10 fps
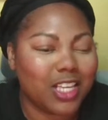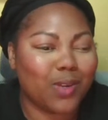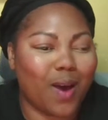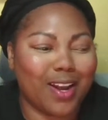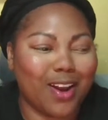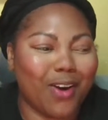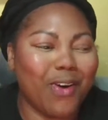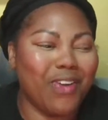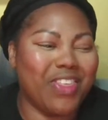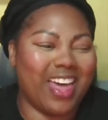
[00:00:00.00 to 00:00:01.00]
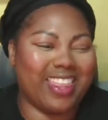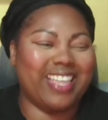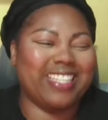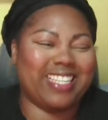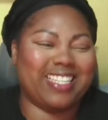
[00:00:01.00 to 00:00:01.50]
so I know that
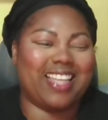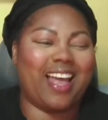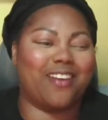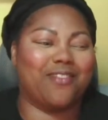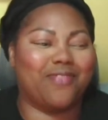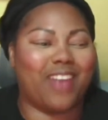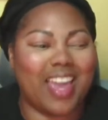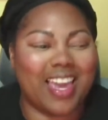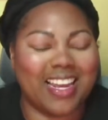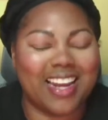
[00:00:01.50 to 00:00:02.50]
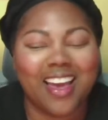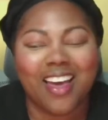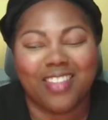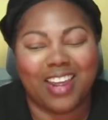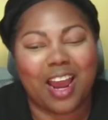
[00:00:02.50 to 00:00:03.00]
this is not in vain,
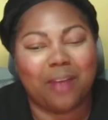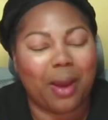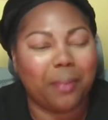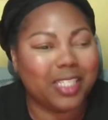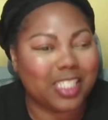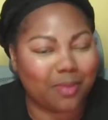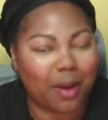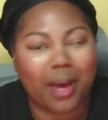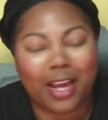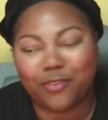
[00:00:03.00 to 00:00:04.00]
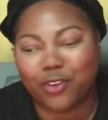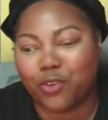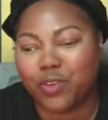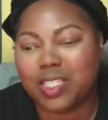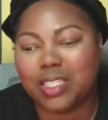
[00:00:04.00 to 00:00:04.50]
that I am not pushing my body for
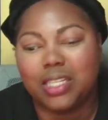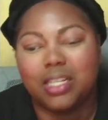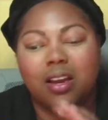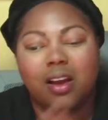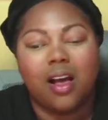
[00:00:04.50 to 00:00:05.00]
no reason.